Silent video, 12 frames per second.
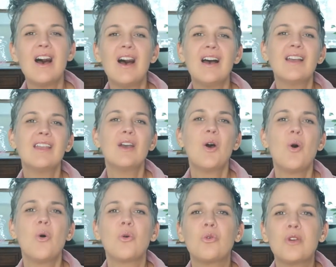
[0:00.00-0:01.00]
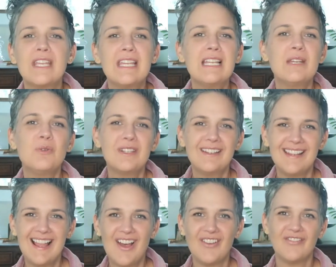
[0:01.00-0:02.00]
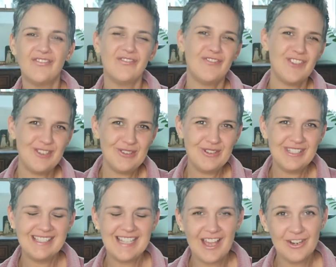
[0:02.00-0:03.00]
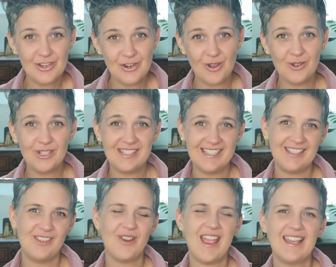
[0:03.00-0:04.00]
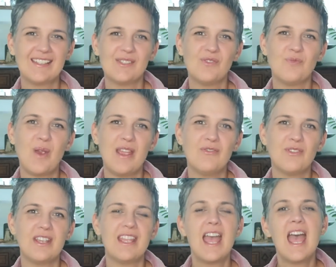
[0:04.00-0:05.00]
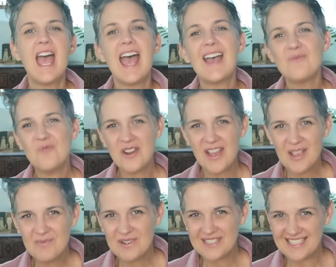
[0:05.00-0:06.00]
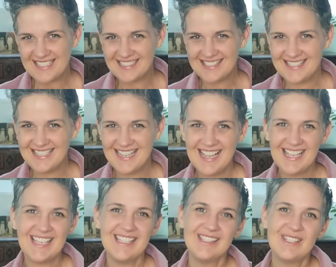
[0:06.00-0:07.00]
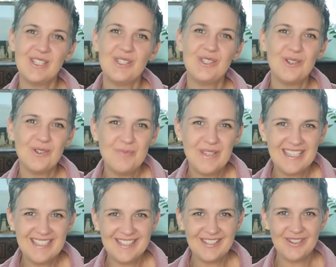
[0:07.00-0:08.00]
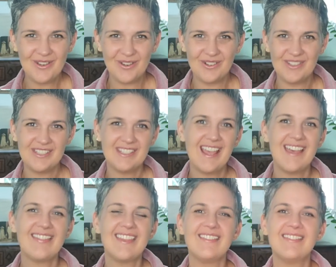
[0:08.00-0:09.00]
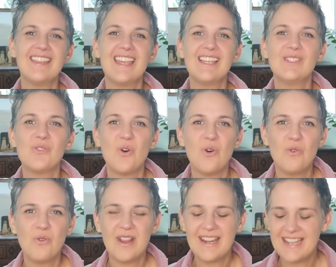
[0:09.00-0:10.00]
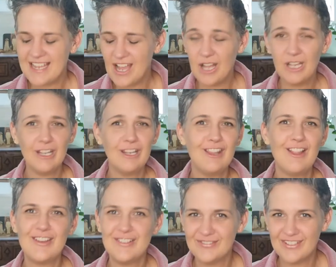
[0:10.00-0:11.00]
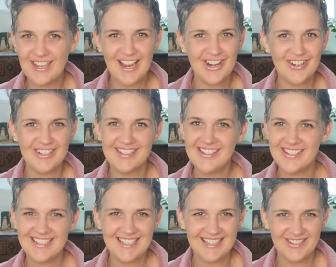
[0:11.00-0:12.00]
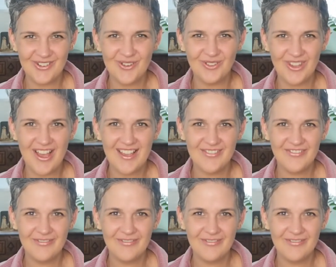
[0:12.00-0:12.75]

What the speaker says: I really would love for you to start noticing your acts of bravery, and what I predict is that you'll begin to notice that there's already a lot of courage in your life.